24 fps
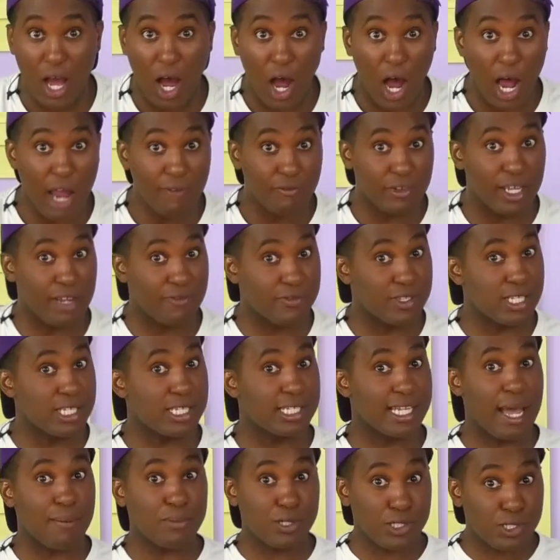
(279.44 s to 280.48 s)
I've left these
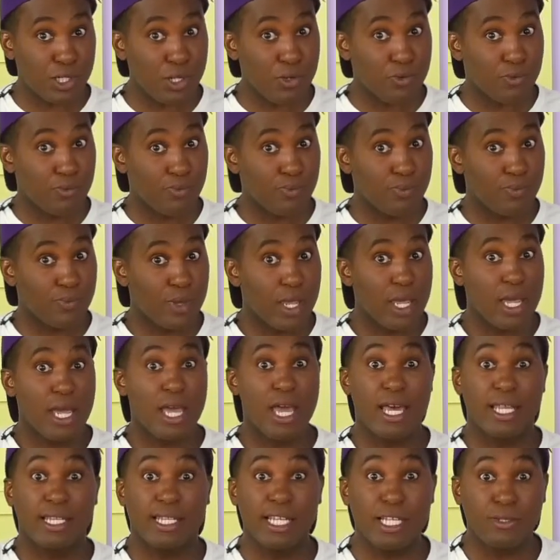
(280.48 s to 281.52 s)
gaps too.
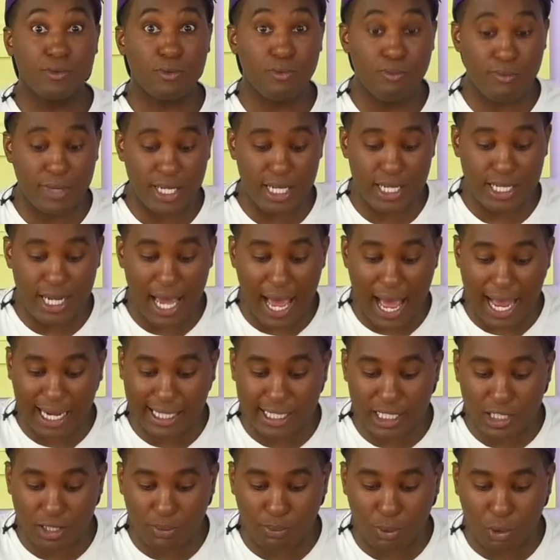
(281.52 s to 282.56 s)
This will mean our
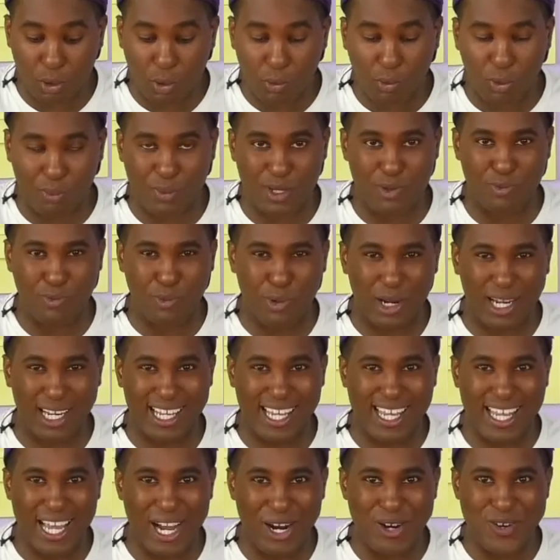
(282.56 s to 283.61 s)
glitter ball will be
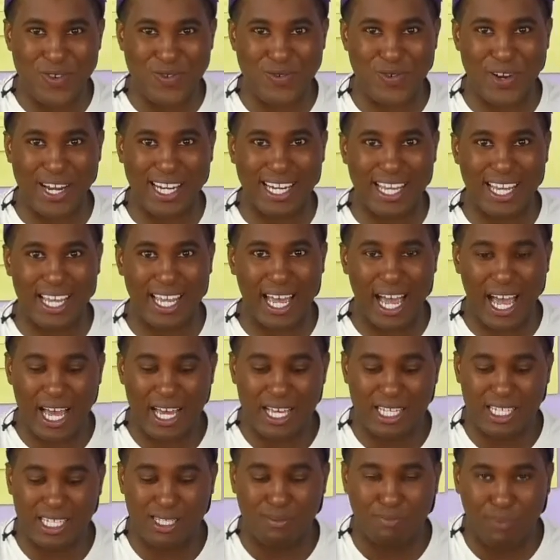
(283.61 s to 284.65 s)
really, really
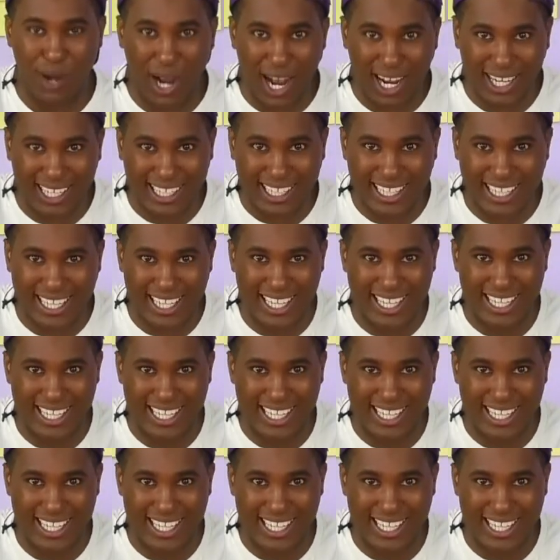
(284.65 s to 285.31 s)
sparkly.